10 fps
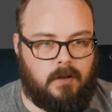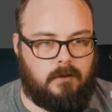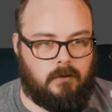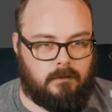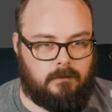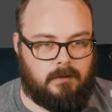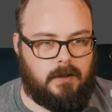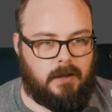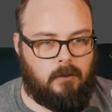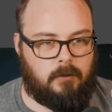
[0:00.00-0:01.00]
you can
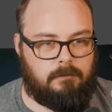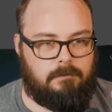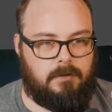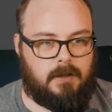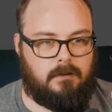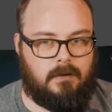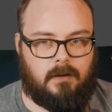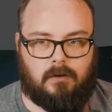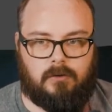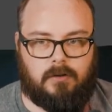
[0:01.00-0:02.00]
see it would affect the
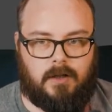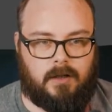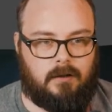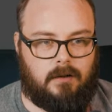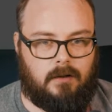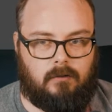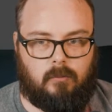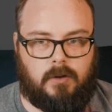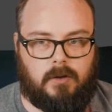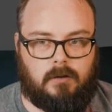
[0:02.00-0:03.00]
other track as
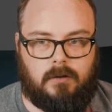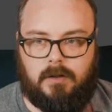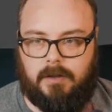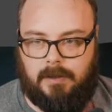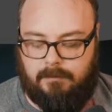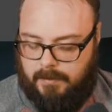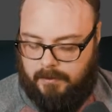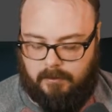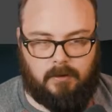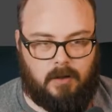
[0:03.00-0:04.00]
well. Even if I
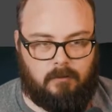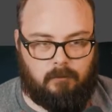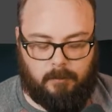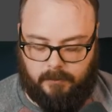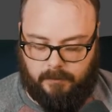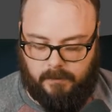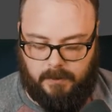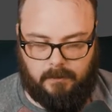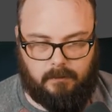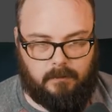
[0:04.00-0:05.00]
turn off ripple
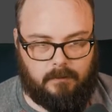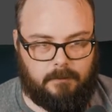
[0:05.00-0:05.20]
delete,